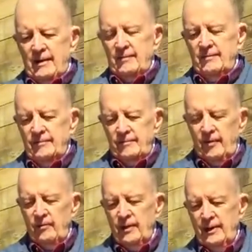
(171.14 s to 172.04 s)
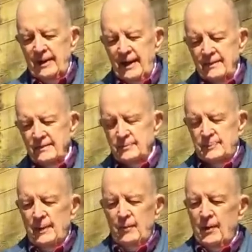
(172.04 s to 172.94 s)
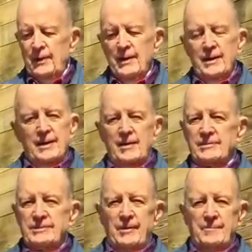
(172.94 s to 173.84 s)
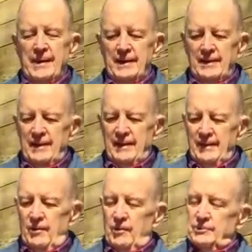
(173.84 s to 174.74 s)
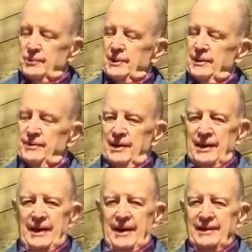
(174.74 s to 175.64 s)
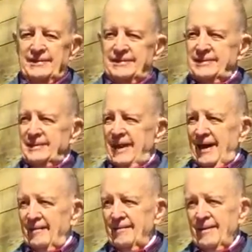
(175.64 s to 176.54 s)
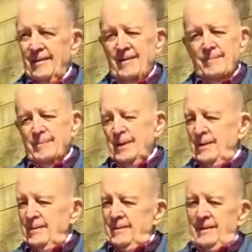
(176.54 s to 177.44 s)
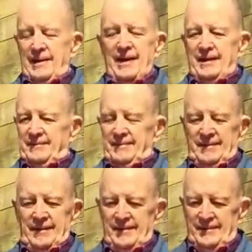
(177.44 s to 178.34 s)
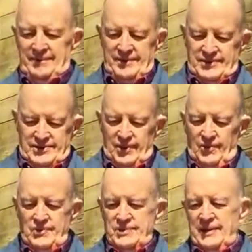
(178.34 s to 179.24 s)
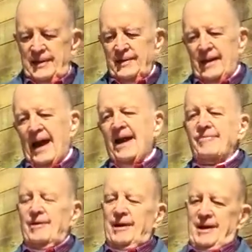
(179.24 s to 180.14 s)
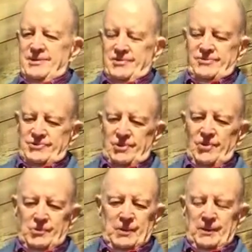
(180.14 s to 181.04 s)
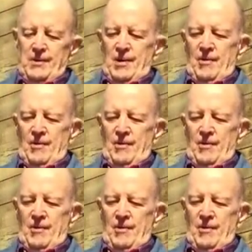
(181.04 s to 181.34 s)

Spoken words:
rolling down the spillway because it'll make a lot of noise. Well, the last scout hit the stones, and an avalanche of stones went